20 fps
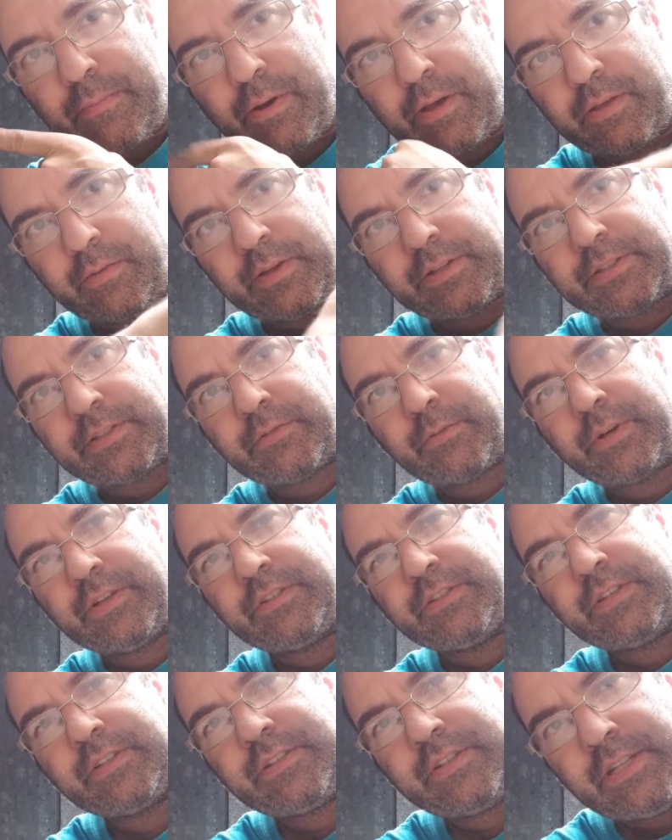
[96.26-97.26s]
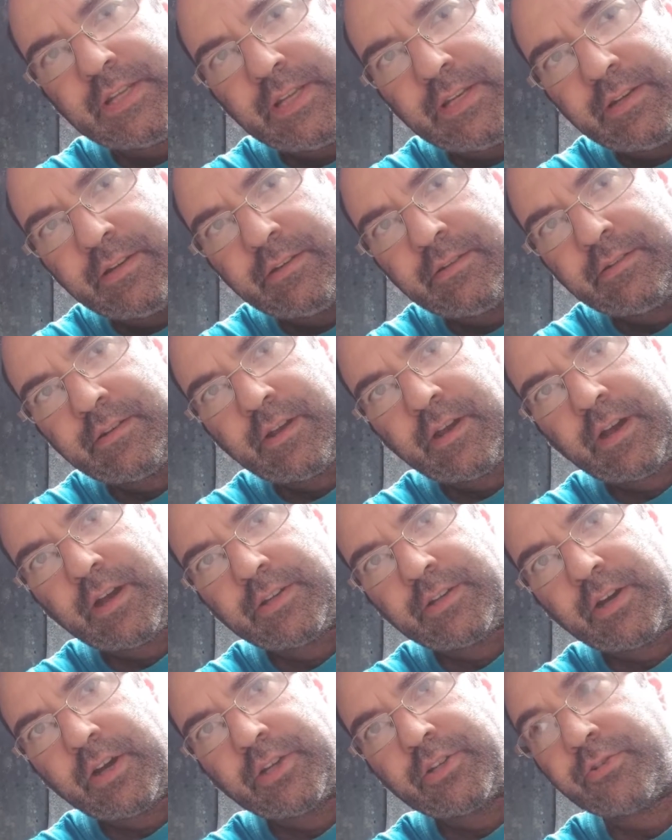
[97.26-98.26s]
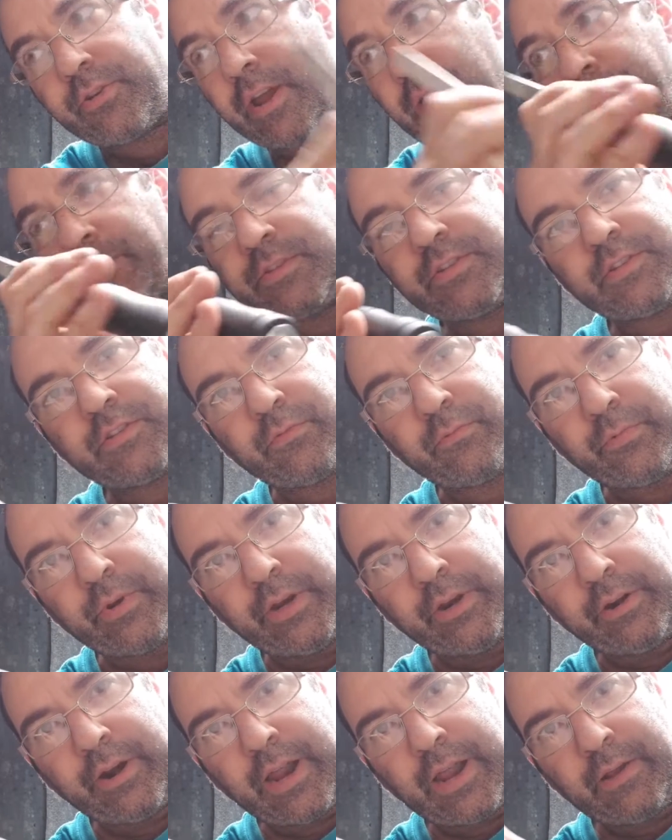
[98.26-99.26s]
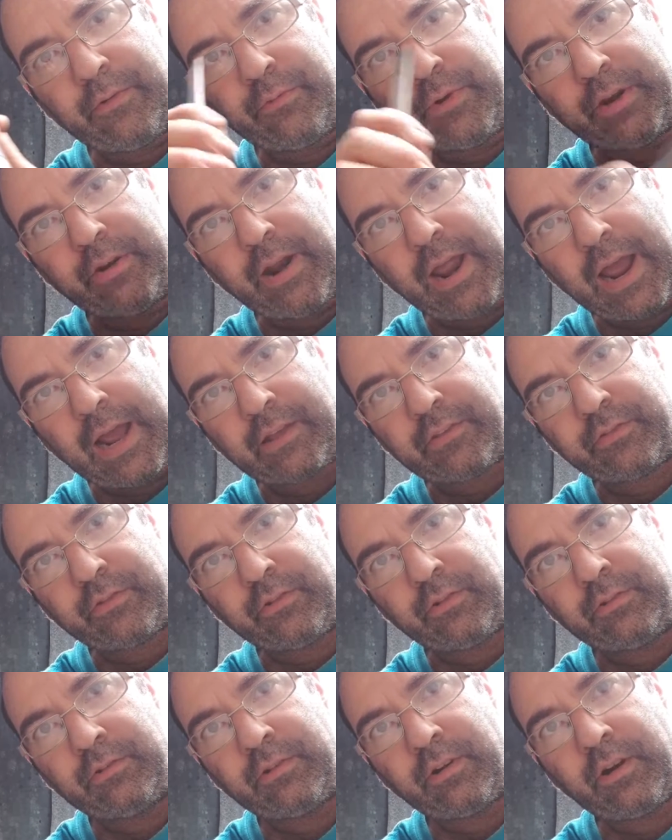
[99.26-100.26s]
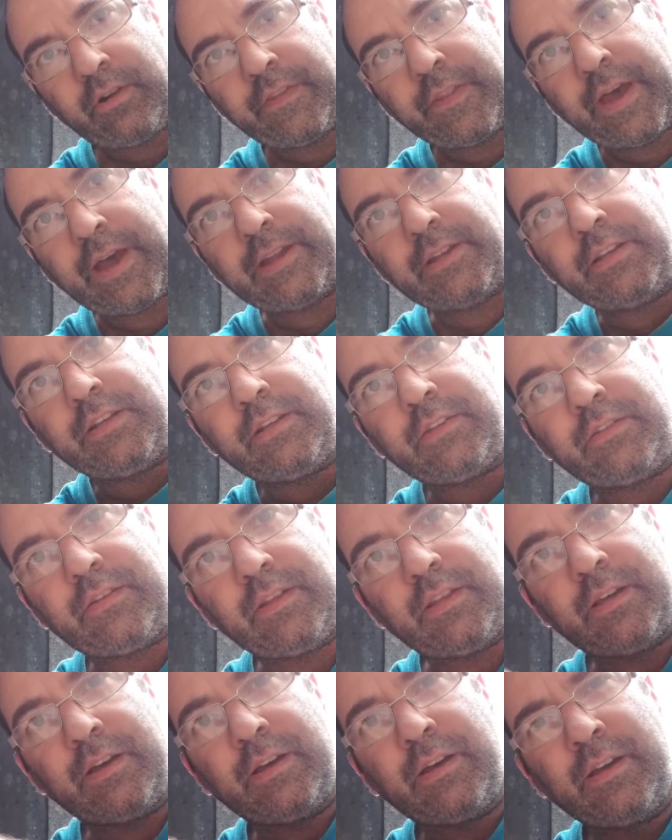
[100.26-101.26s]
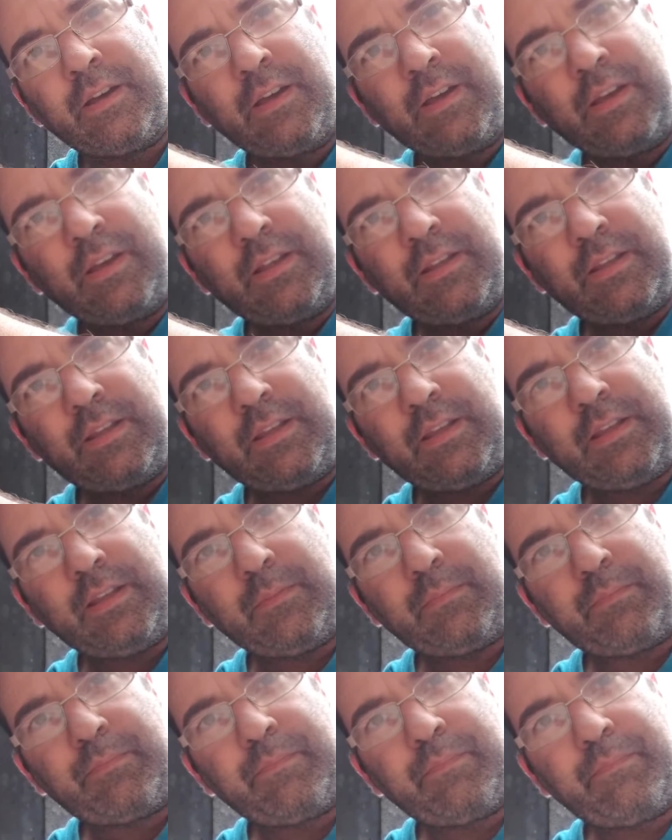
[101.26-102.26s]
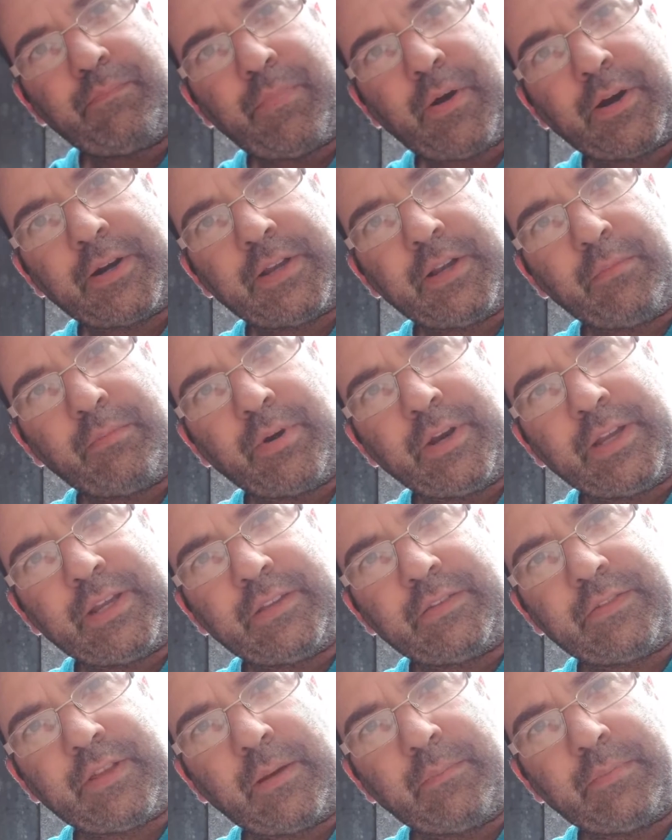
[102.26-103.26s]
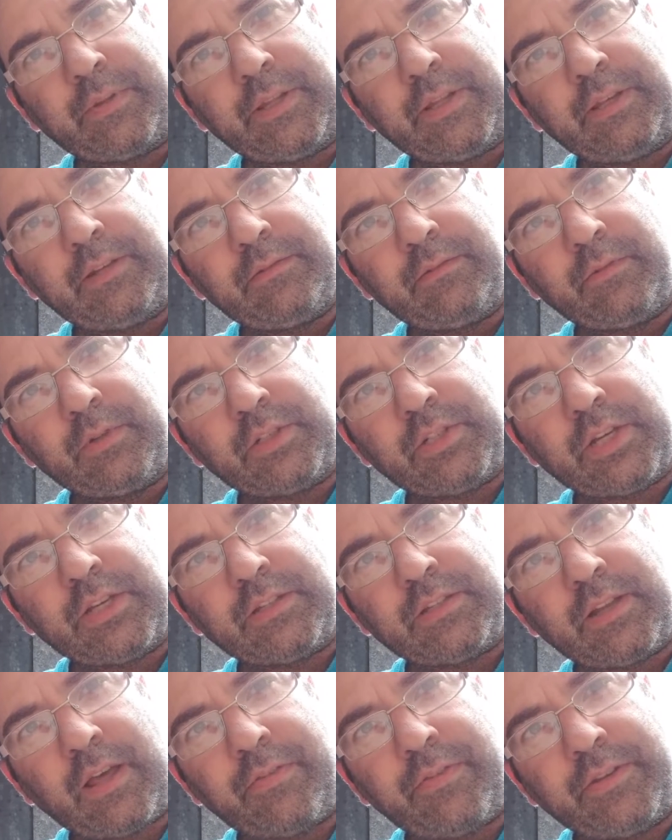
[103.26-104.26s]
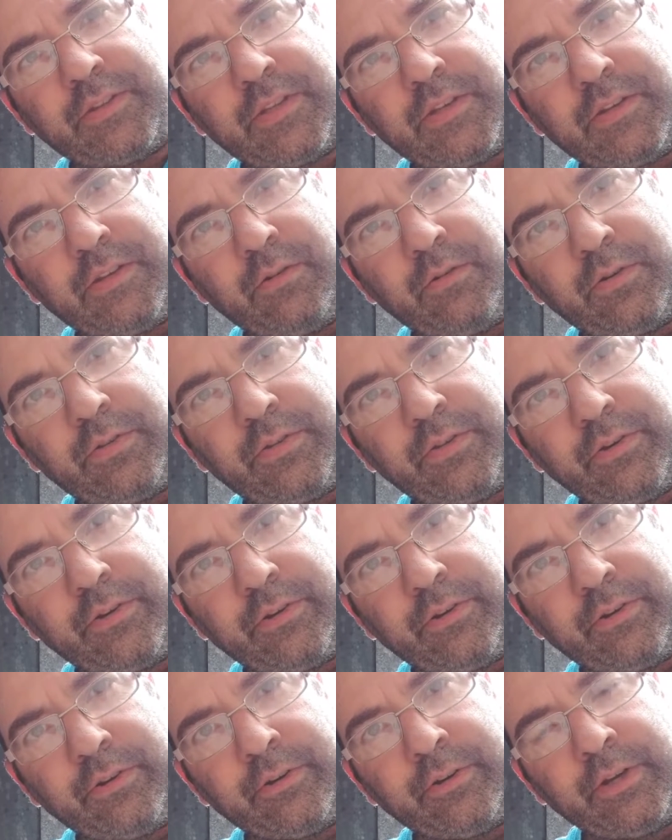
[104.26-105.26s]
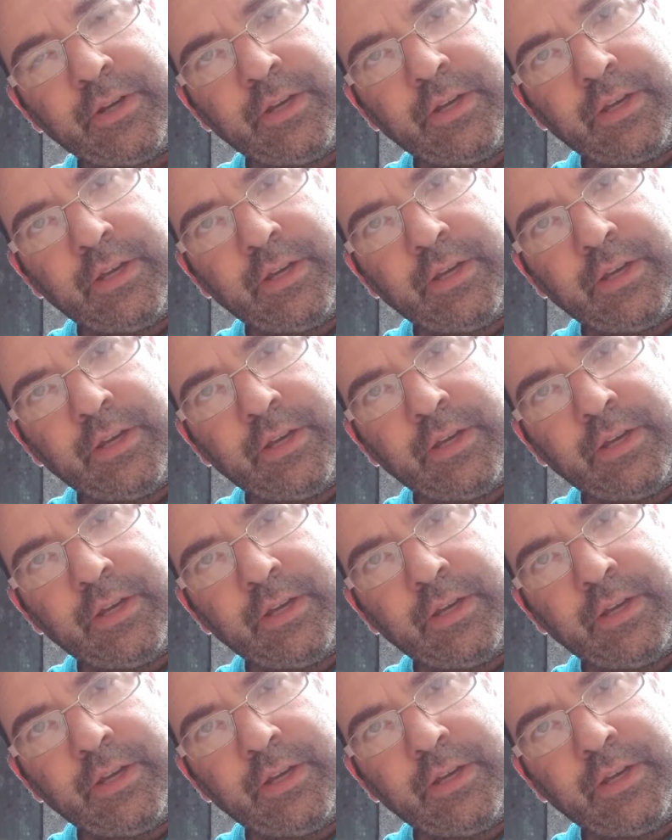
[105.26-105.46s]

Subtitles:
by the way, it's a 2016 Dodge Ram. This is the rear axle on that. You can see the parking brake assembly, which has nothing to do with your